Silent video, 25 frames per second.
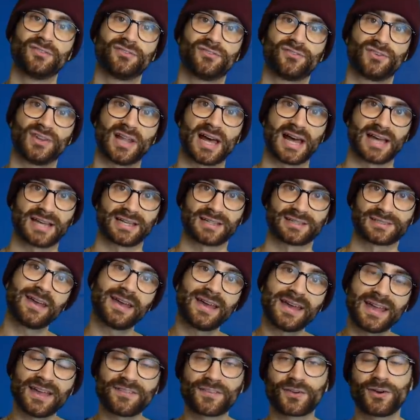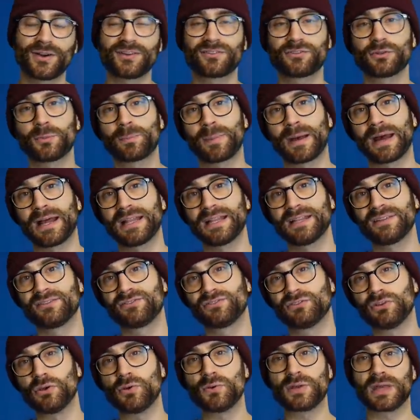flanks. If Crystal Palace
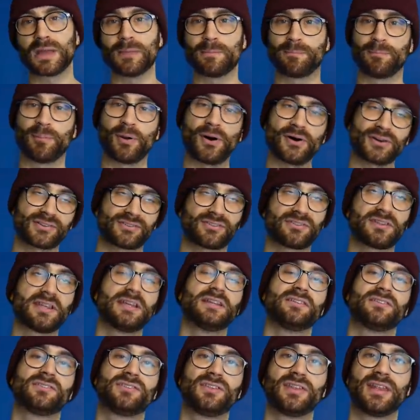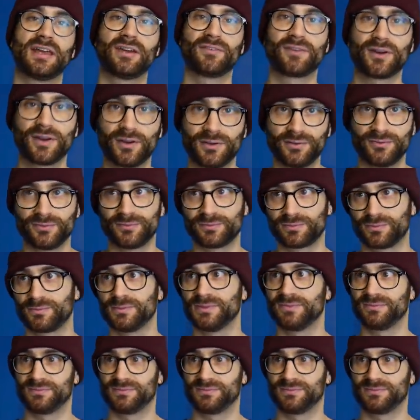do get boxed into their own